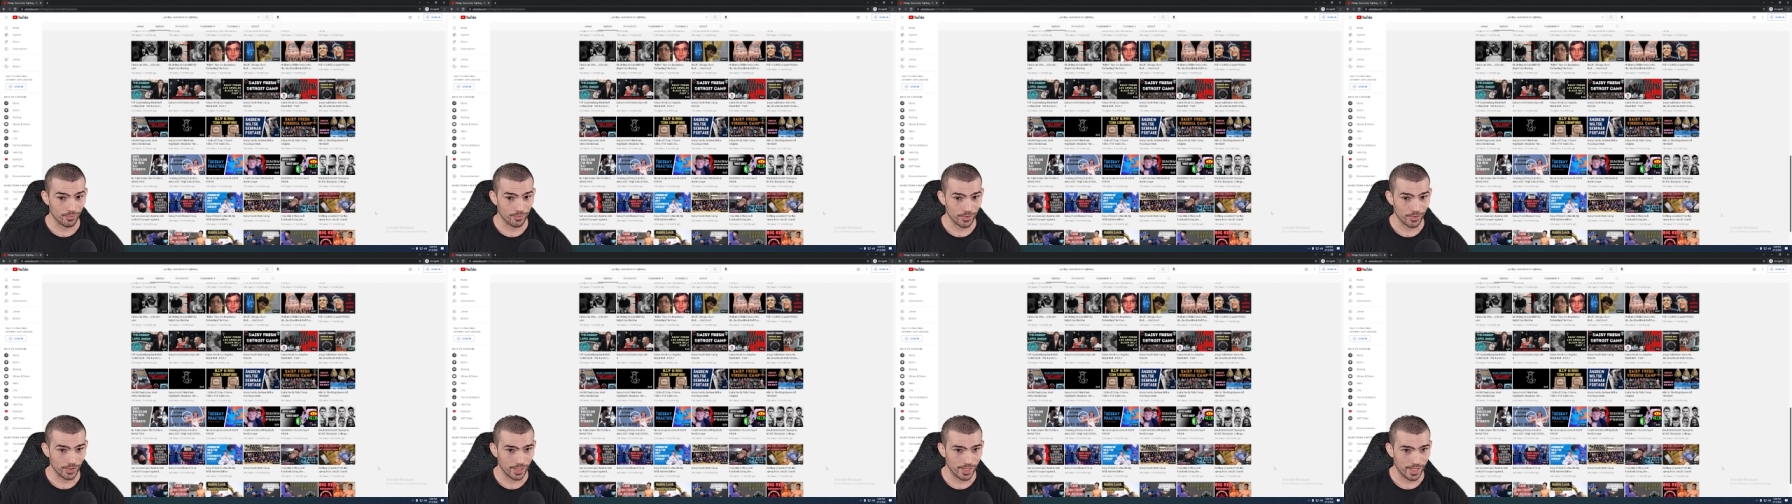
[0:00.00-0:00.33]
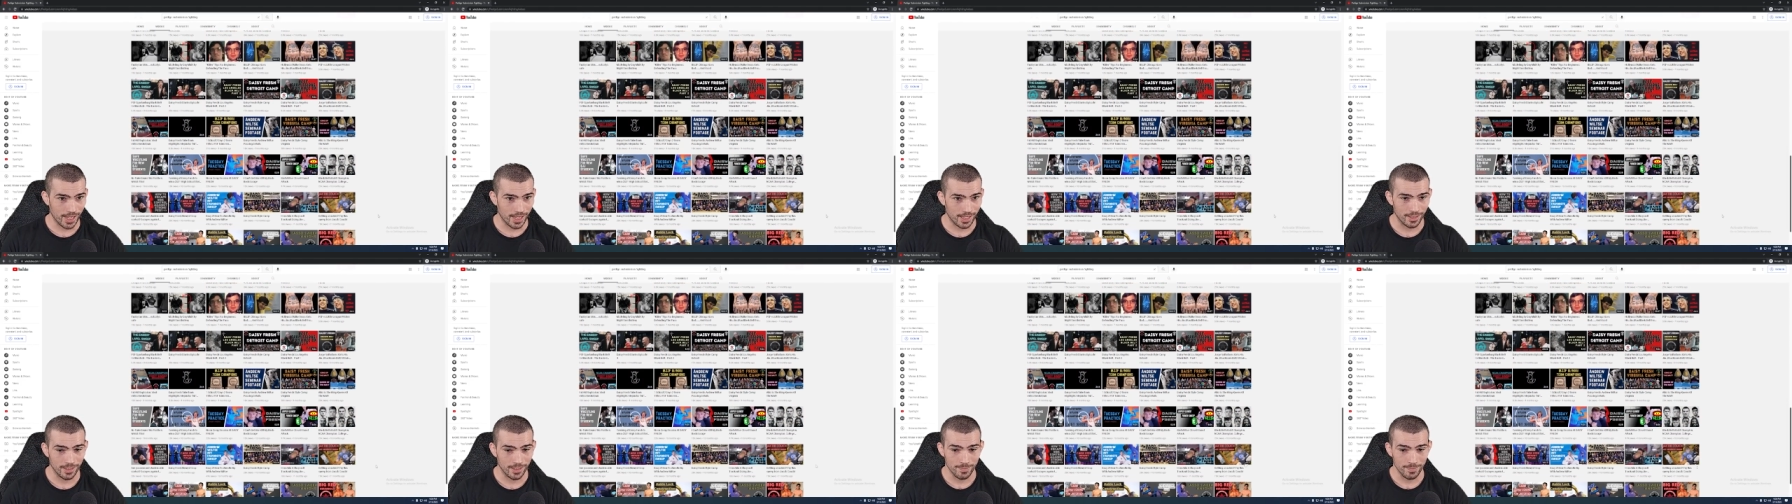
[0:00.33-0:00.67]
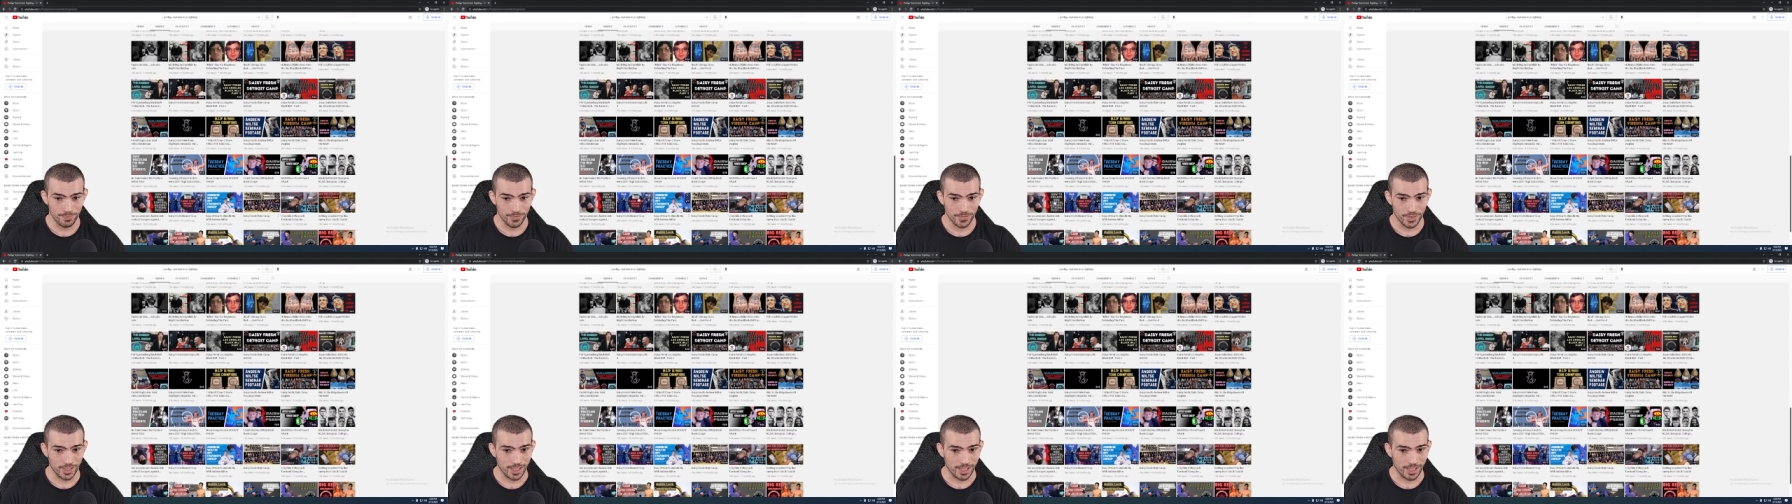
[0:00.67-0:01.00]
forget
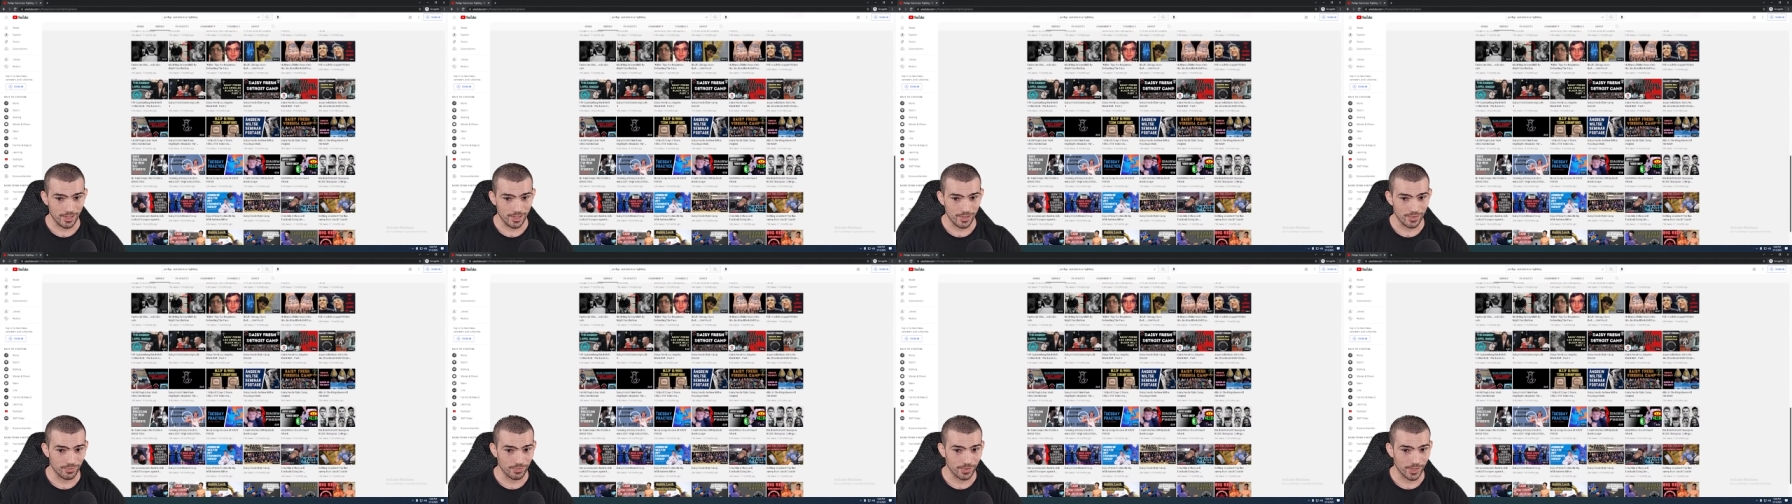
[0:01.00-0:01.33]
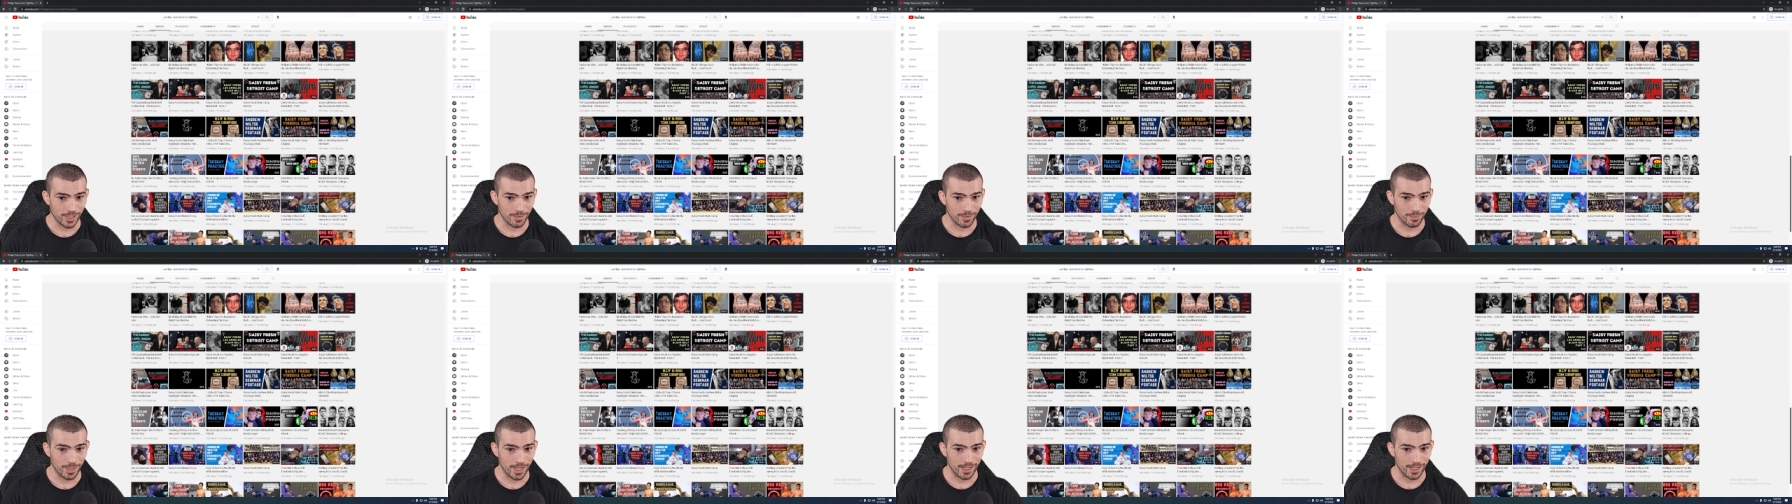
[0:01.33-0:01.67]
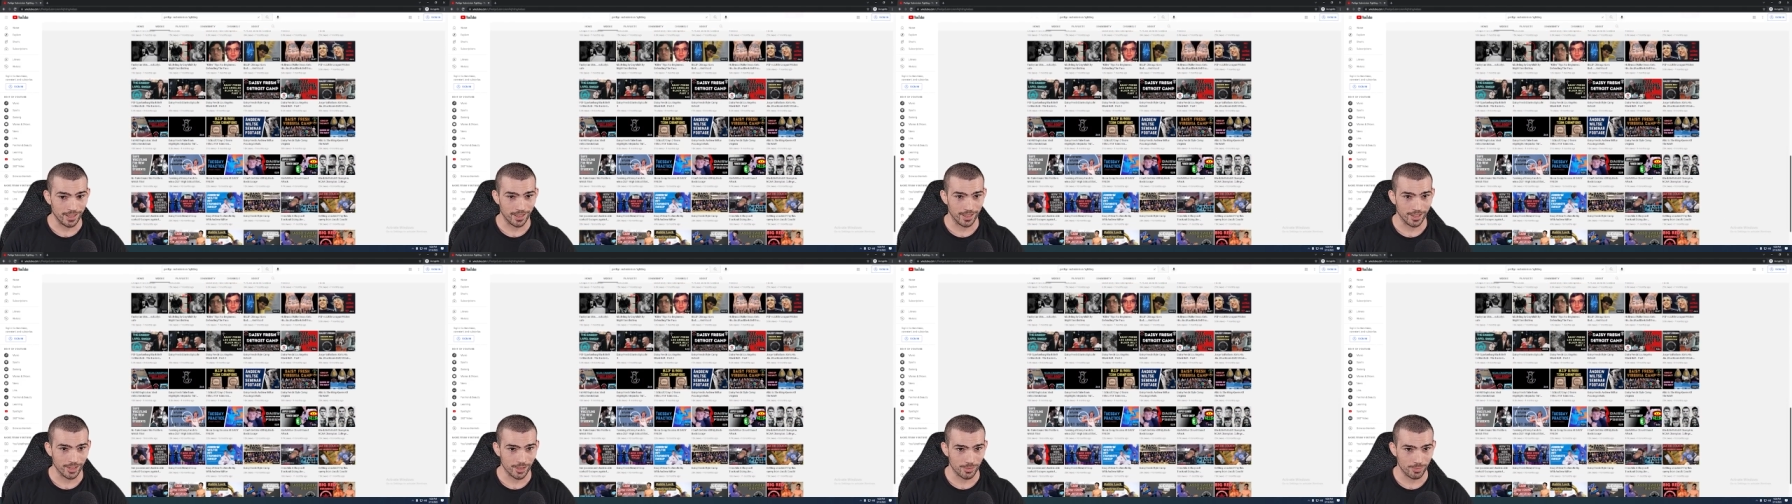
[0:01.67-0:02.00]
to eat your fucking
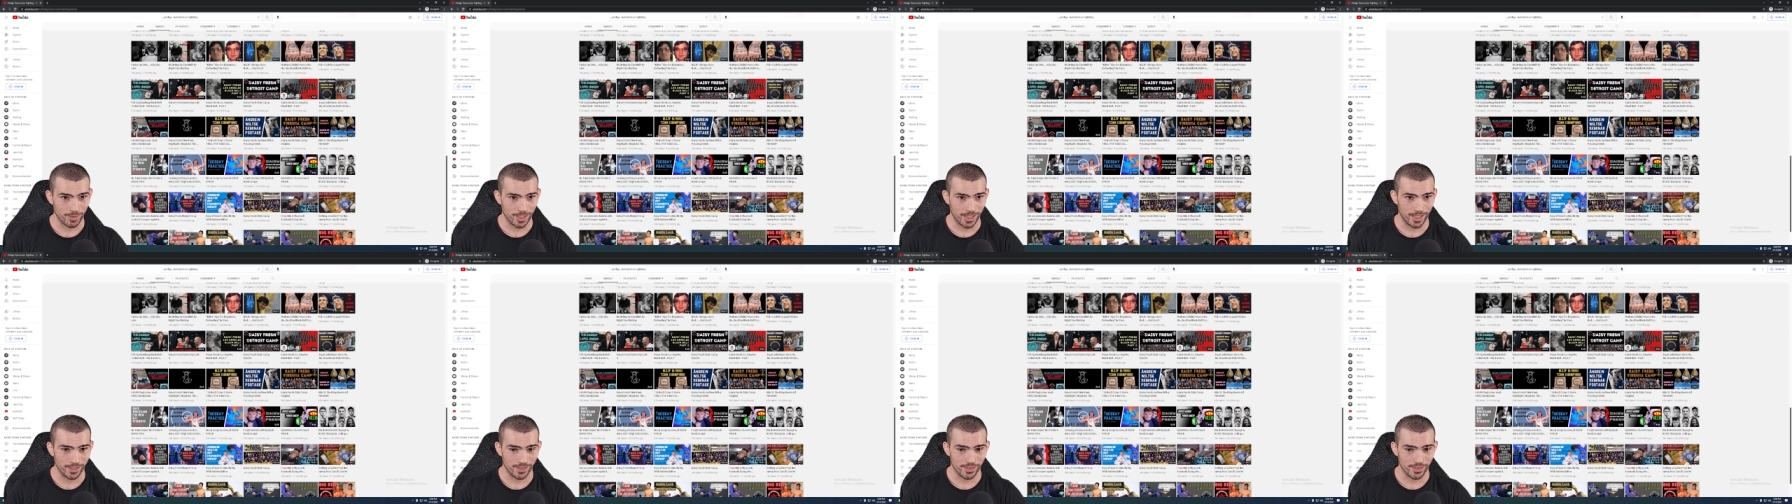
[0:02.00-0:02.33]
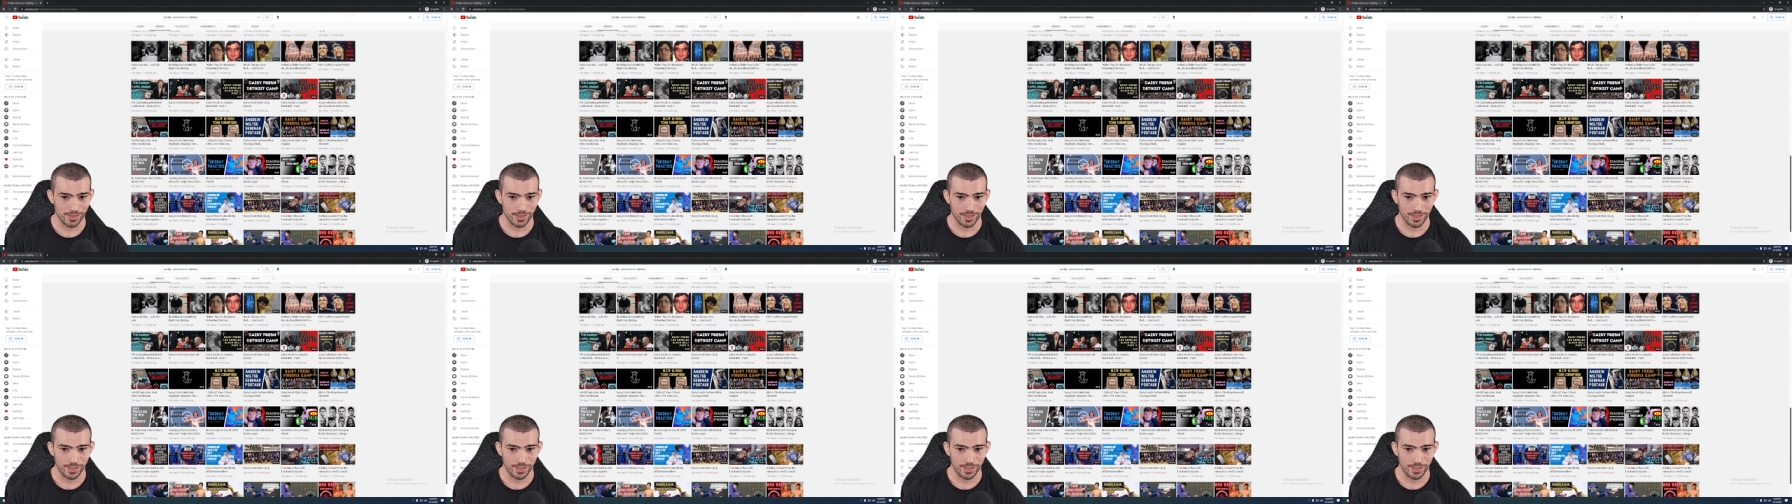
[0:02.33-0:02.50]
Panda Express.